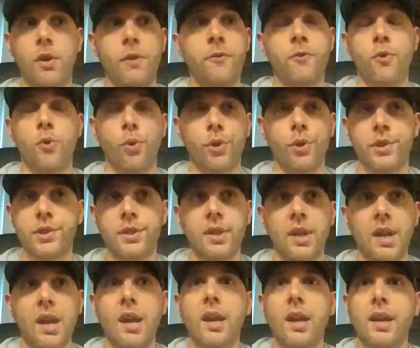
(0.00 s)
of course,
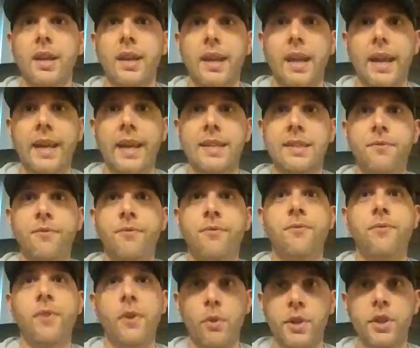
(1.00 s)
it's
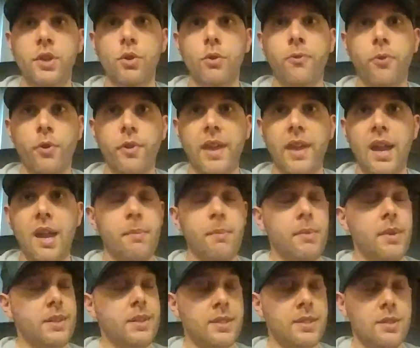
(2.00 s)
very new for them,
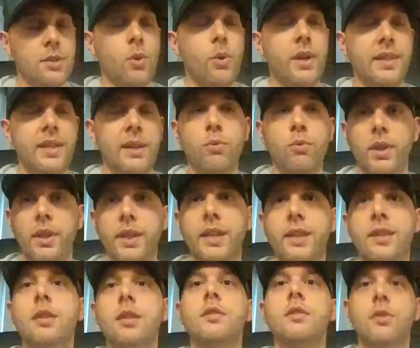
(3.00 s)
and so they really
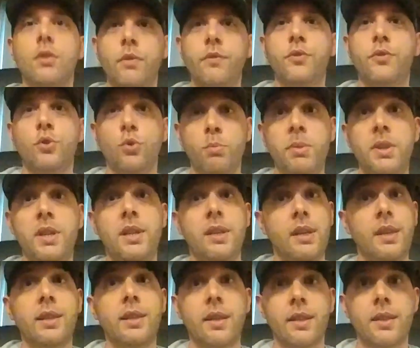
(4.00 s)
deserve to be
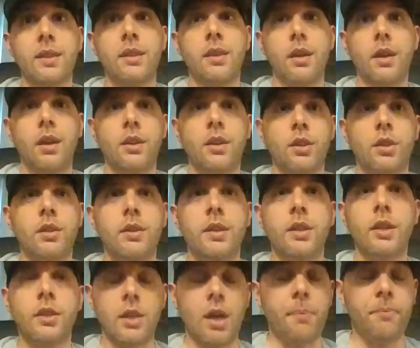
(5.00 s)
in that uh, in
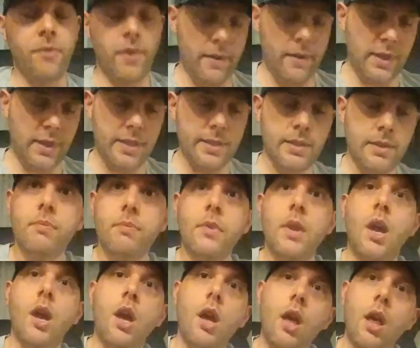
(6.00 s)
the top five list.
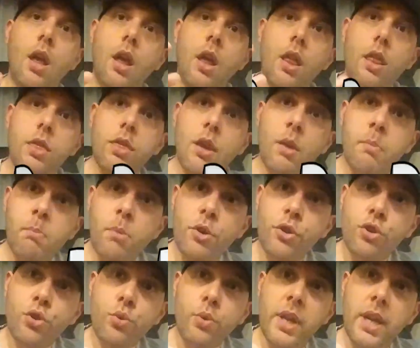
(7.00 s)
Number
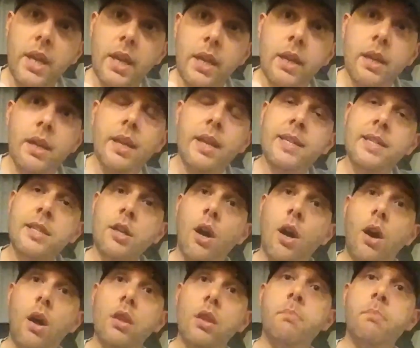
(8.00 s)
three, it's
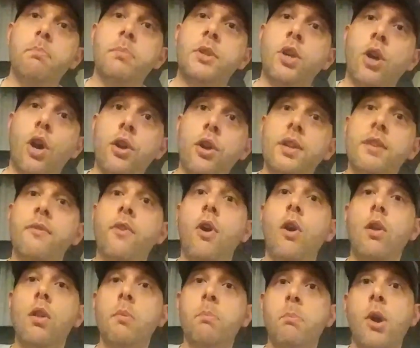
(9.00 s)
called
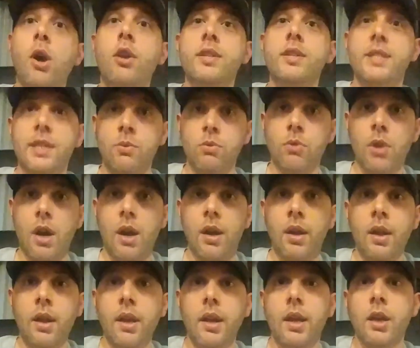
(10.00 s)
Carnival Mardi Gras.
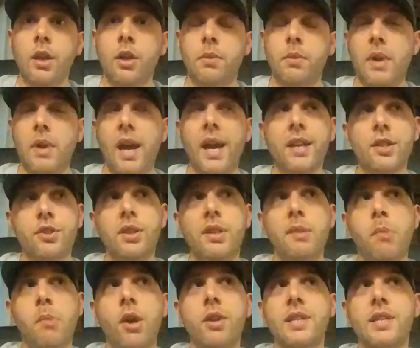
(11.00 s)
Actually,
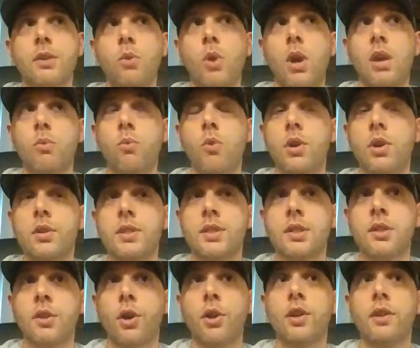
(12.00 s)
Mardi Gras was
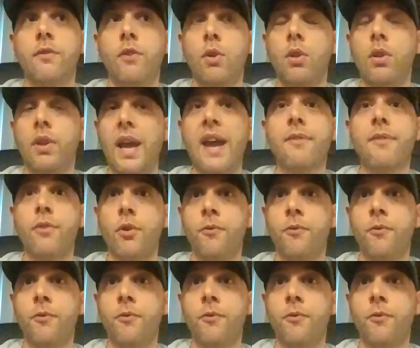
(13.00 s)
Carnival ever